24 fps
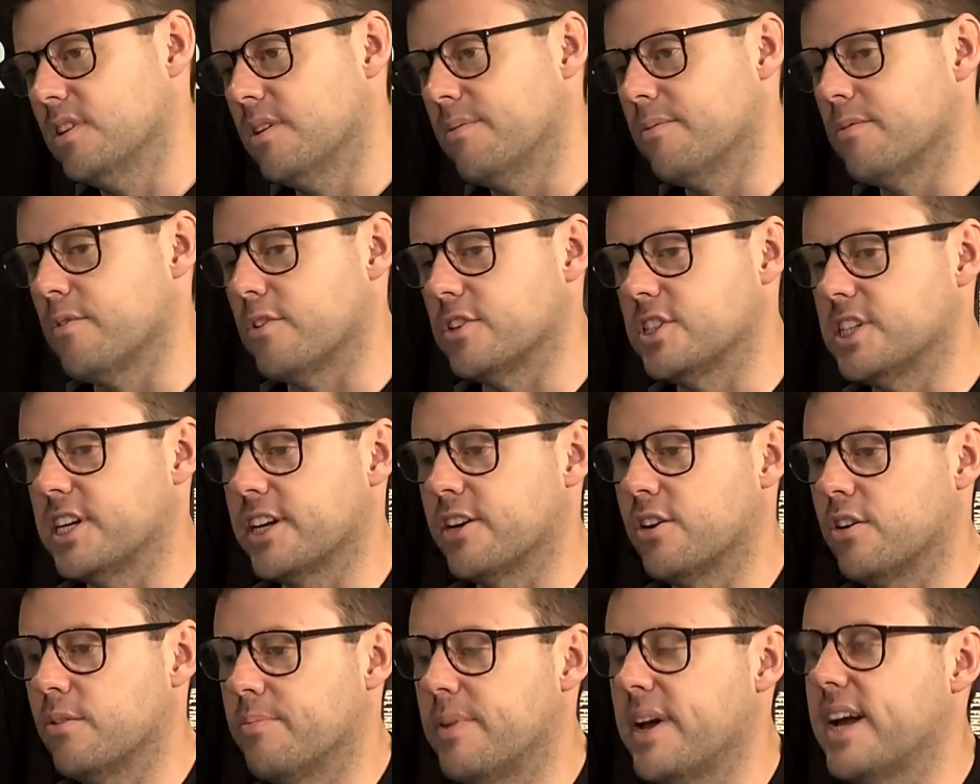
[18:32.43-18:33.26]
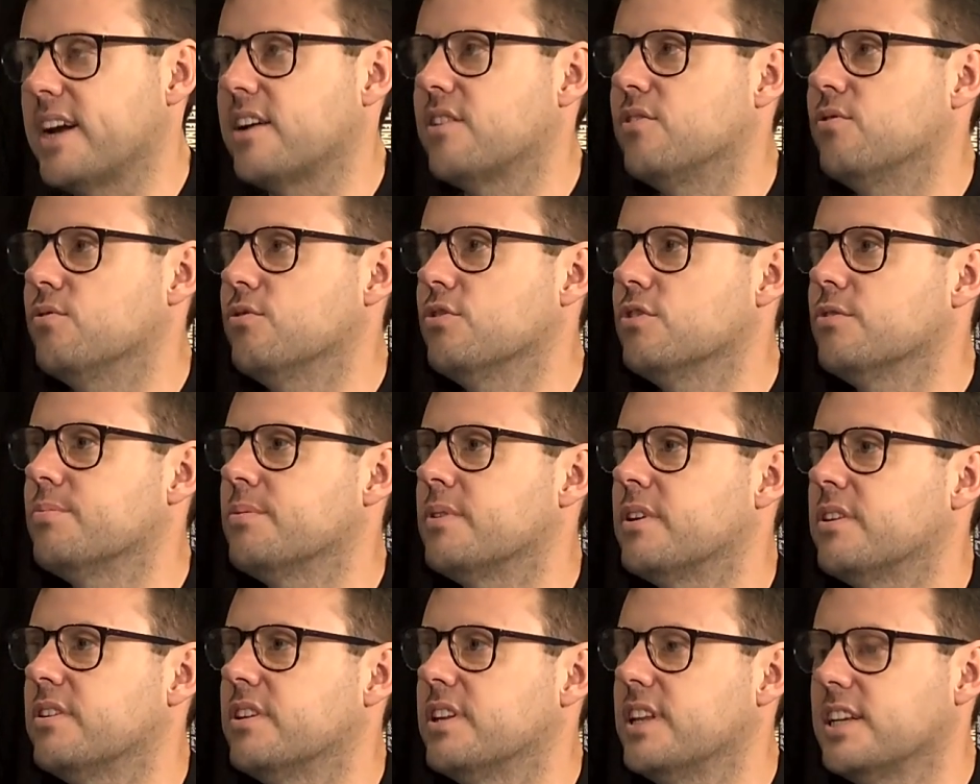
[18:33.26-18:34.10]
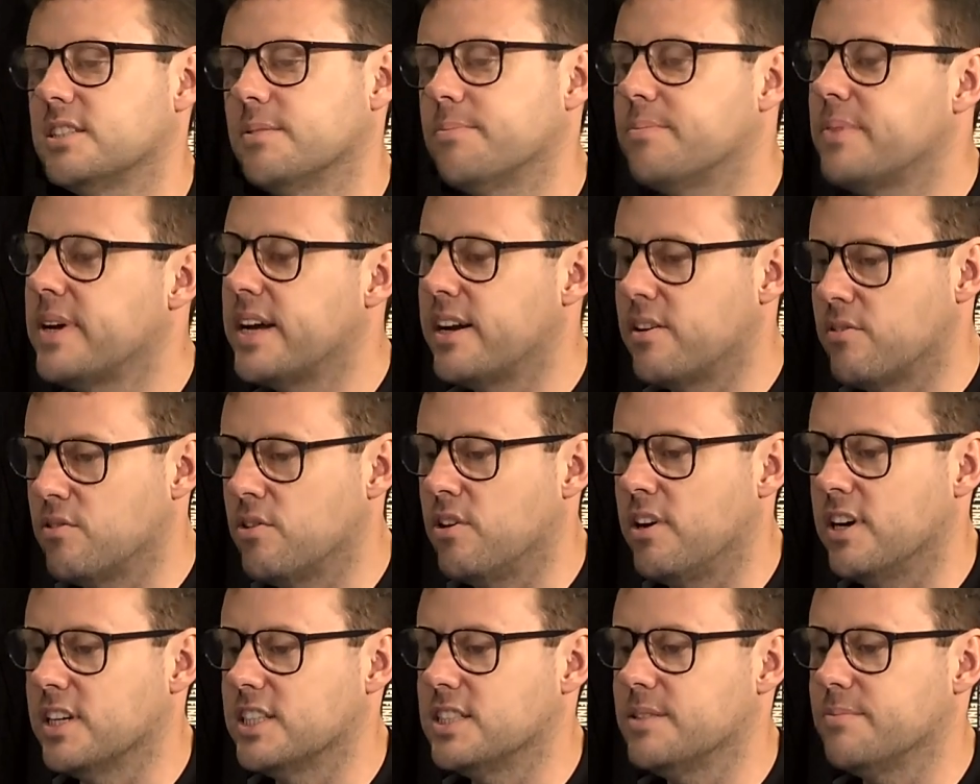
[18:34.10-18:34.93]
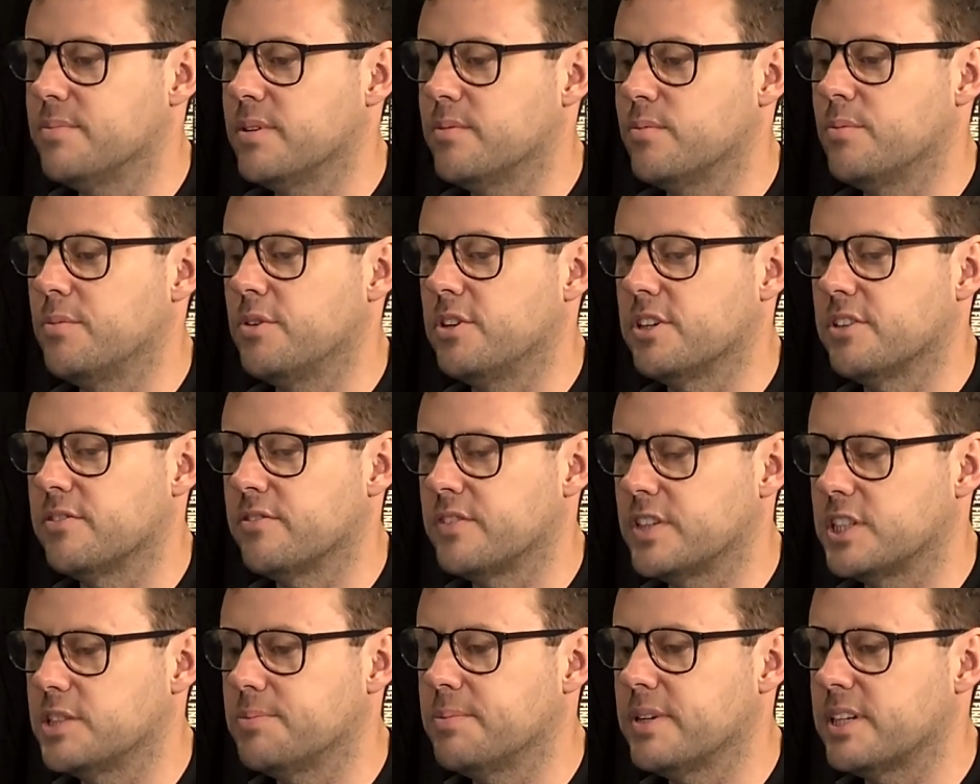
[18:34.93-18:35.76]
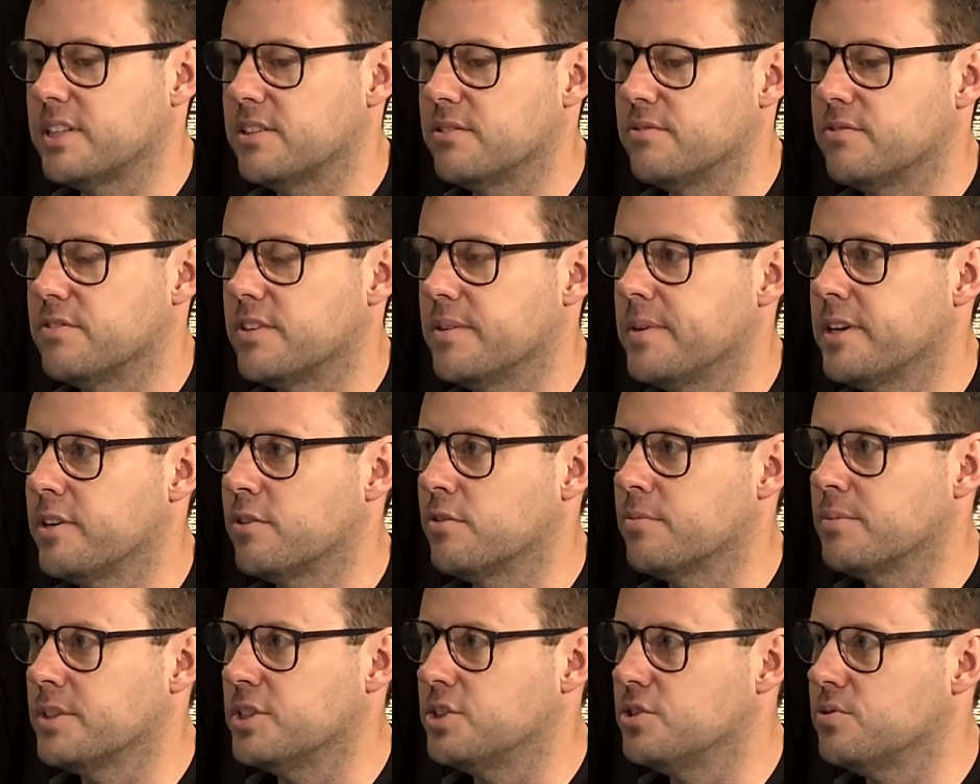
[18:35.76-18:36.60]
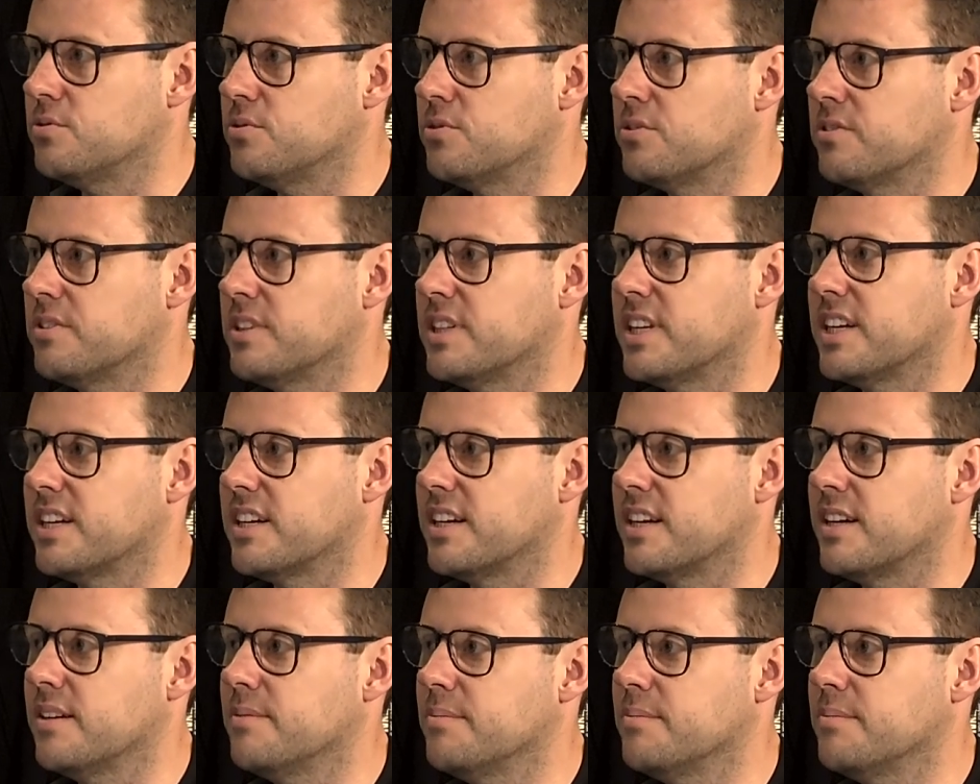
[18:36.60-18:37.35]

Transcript: I'm not saying I'd back North, but I think that's about right. Some people might have expected Fremantle to be shorter in that game.